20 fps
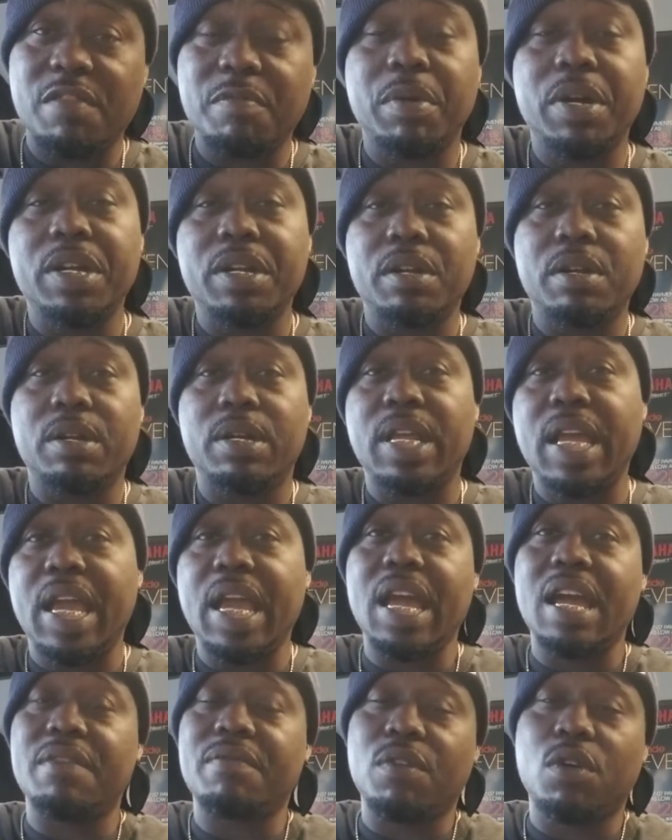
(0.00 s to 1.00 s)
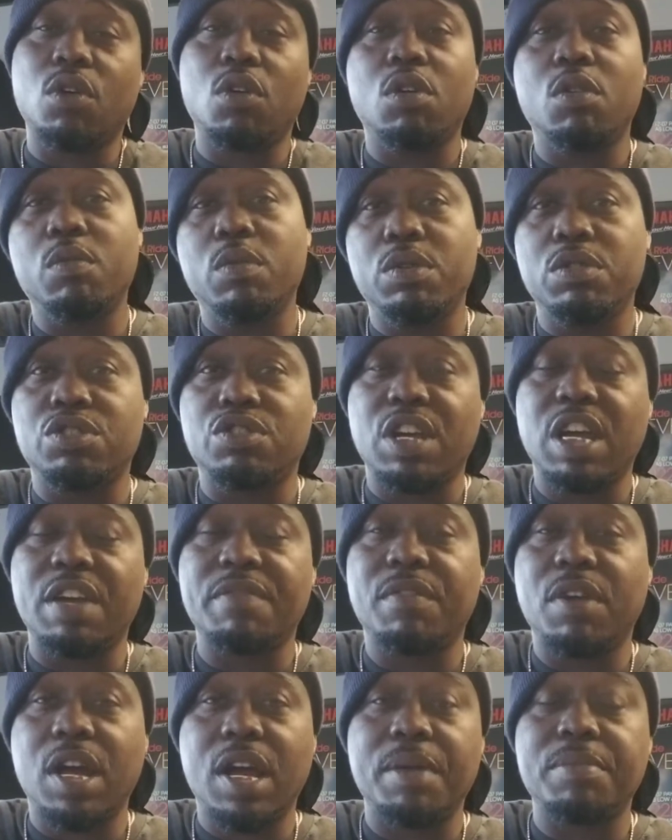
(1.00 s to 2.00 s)
But they have an all-wheel drive
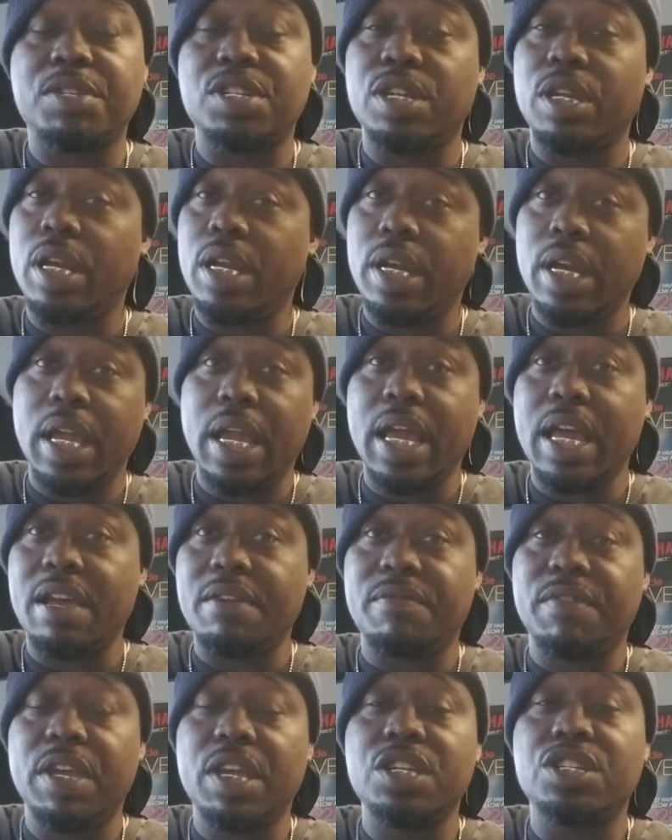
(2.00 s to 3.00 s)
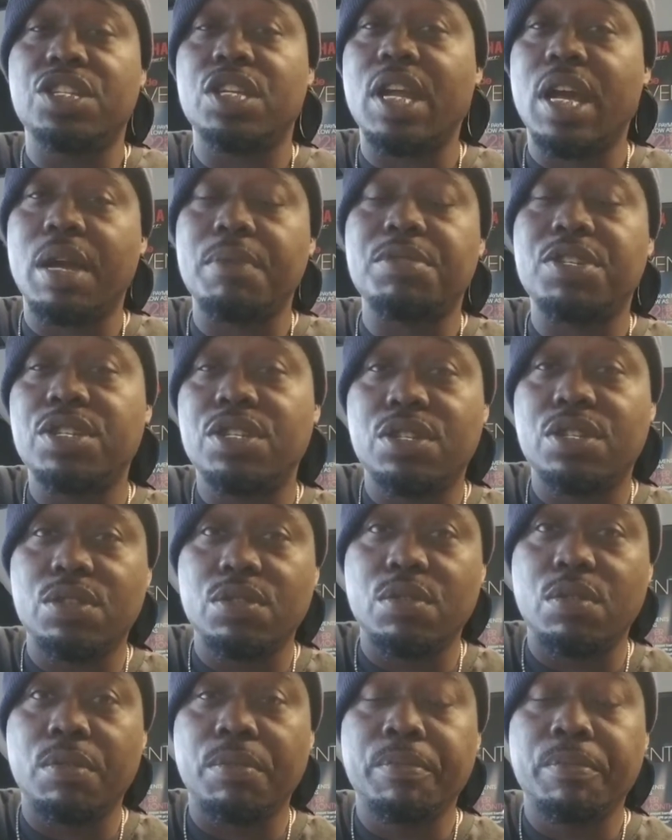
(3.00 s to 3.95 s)
option, and they have engine options too.